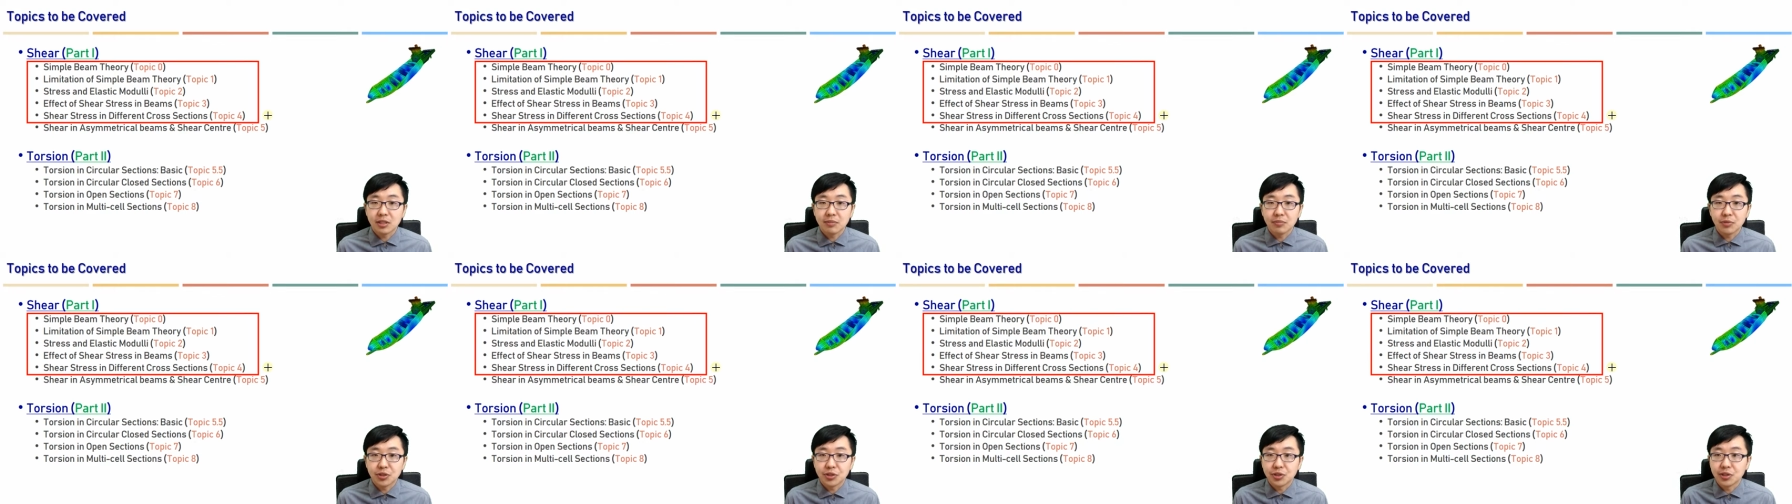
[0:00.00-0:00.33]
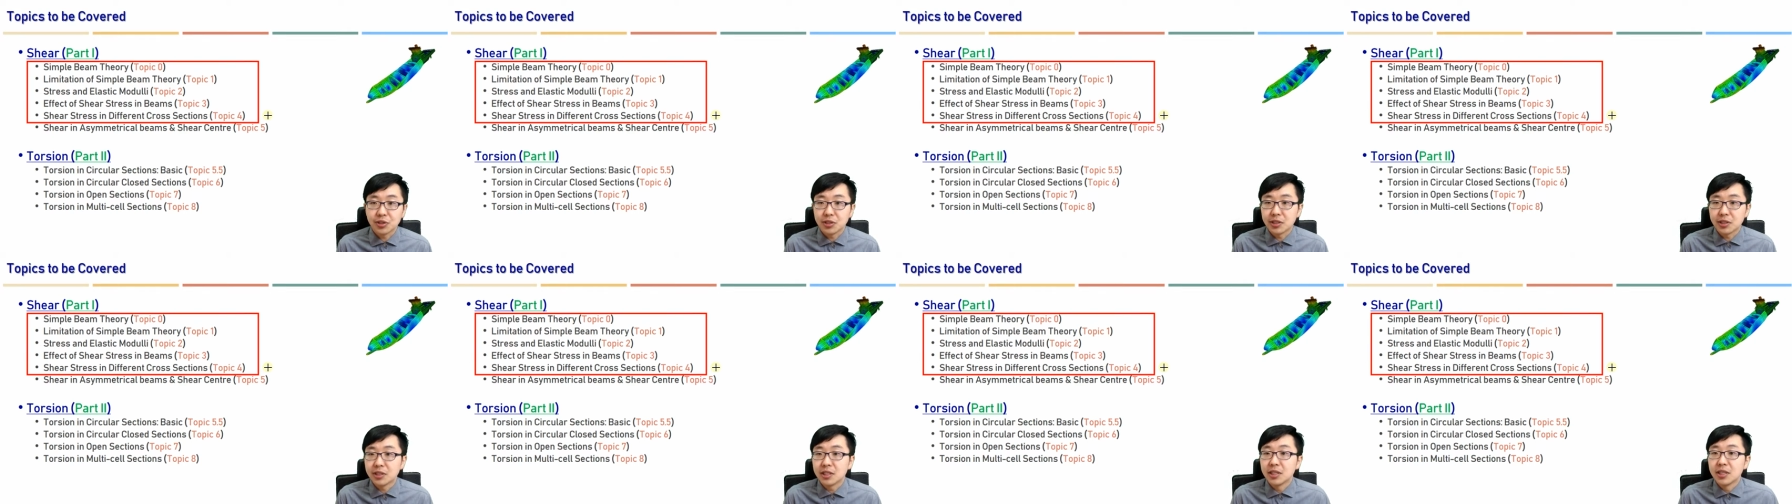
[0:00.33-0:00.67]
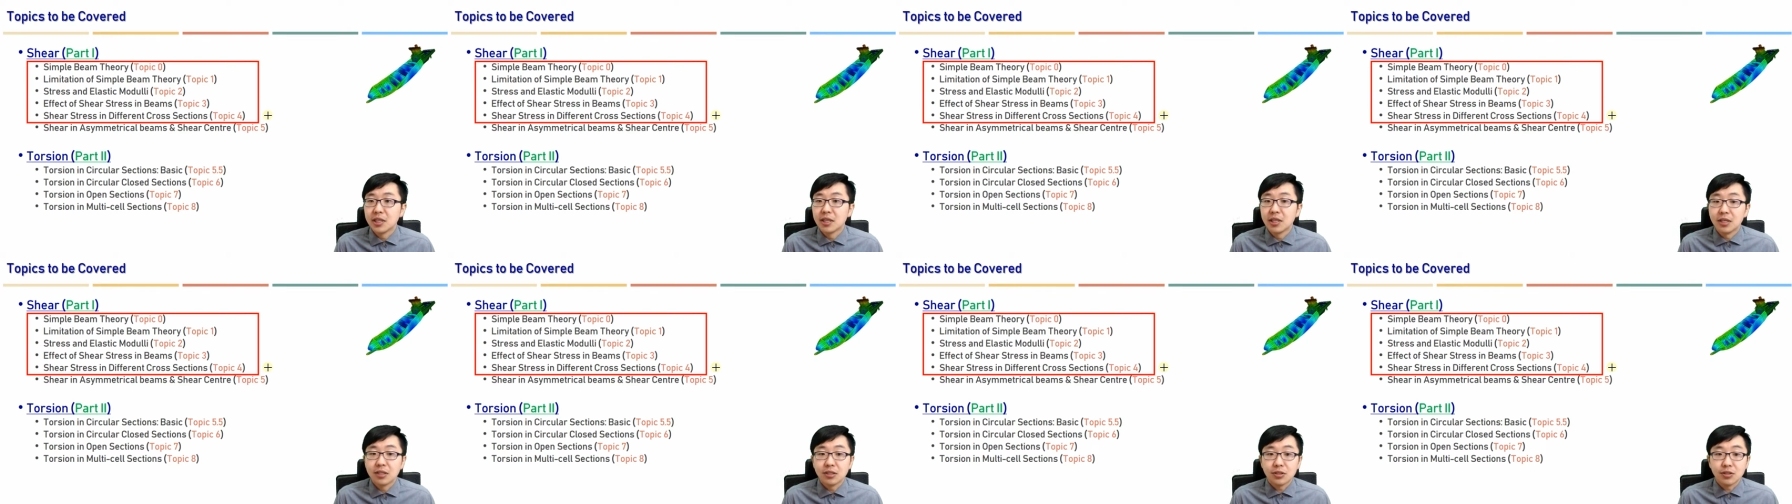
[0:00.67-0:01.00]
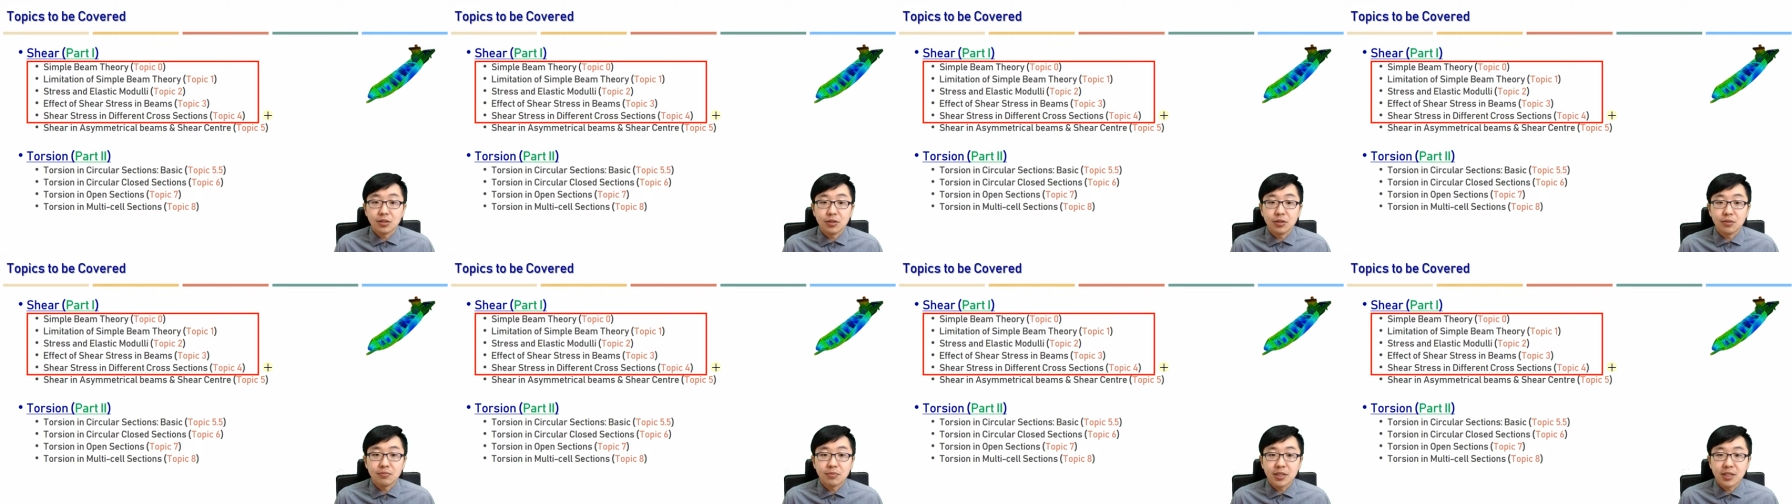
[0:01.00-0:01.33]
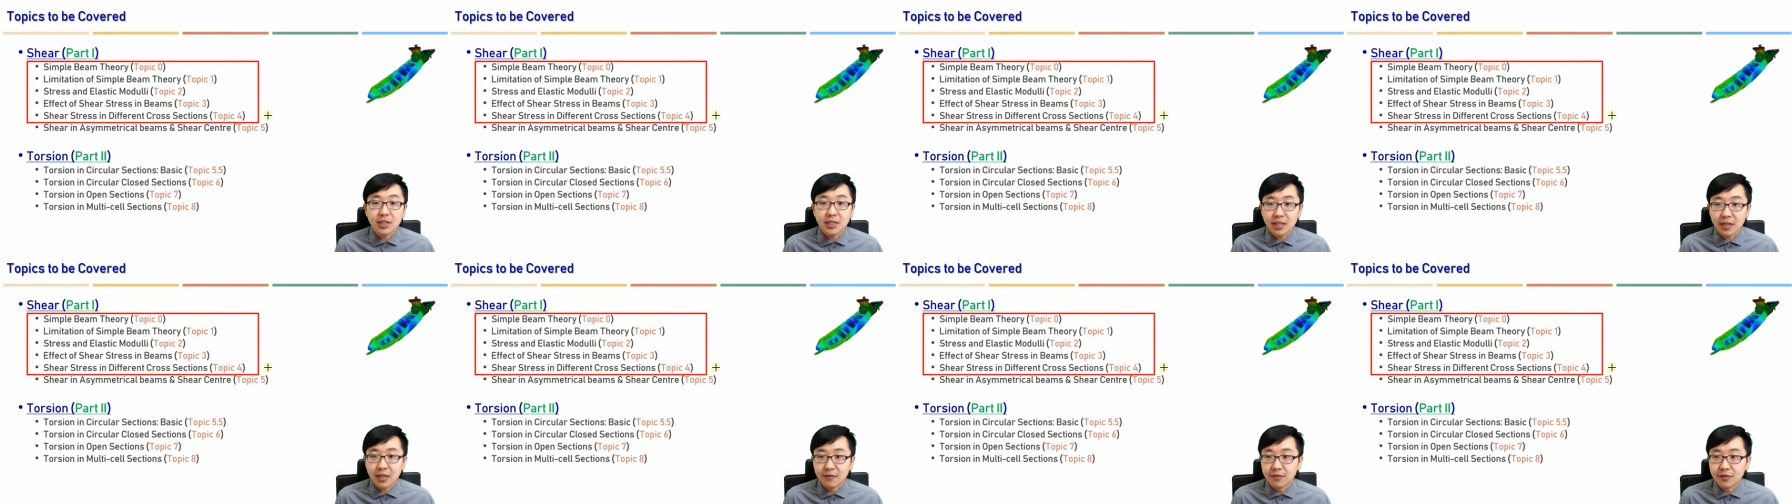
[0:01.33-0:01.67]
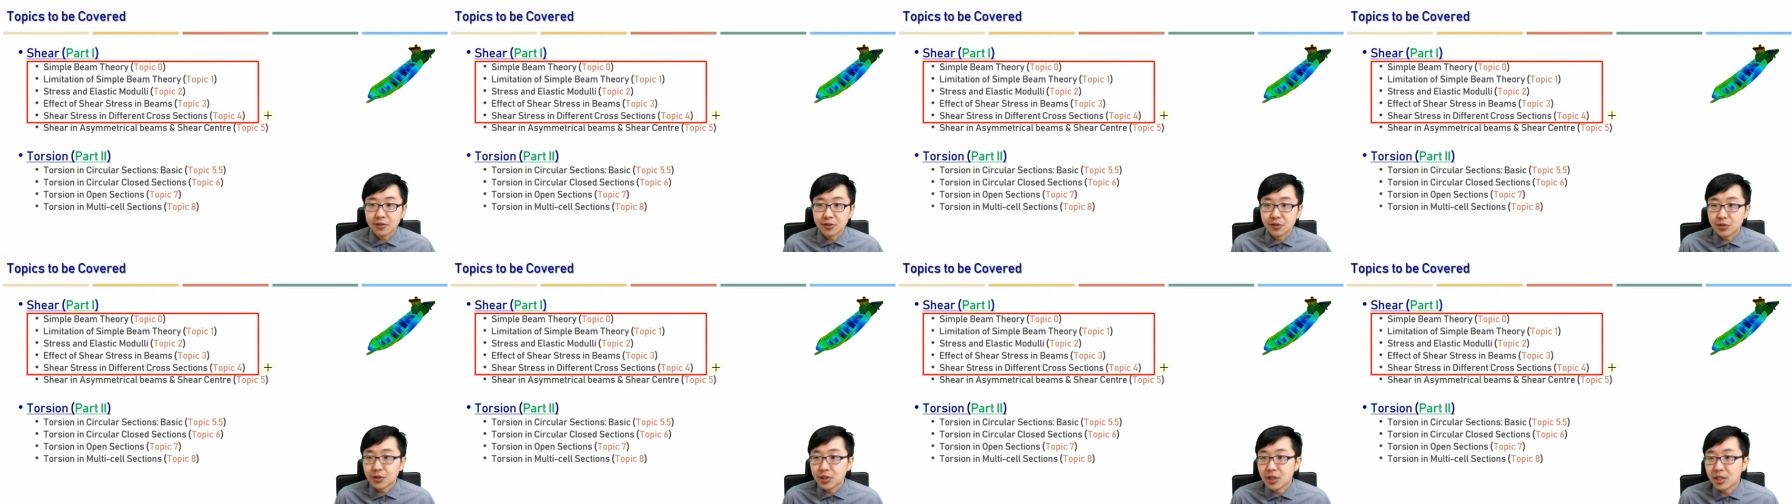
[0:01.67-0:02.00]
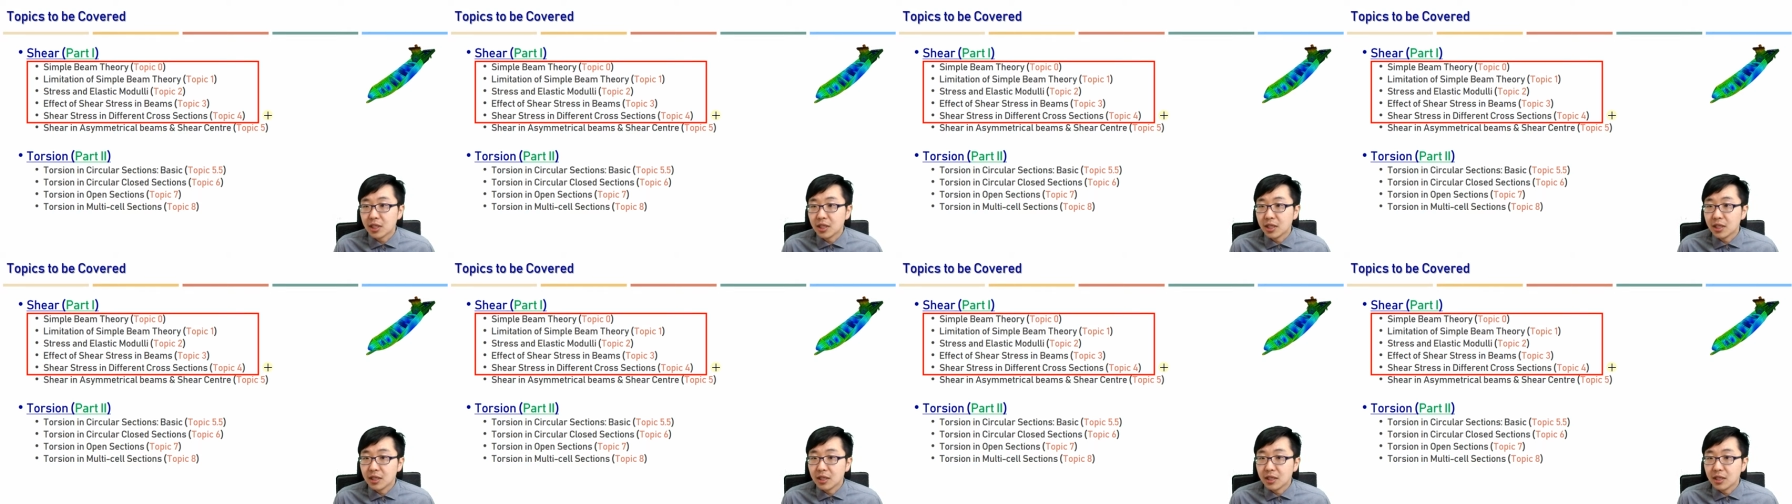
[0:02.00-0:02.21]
material, so please have a look.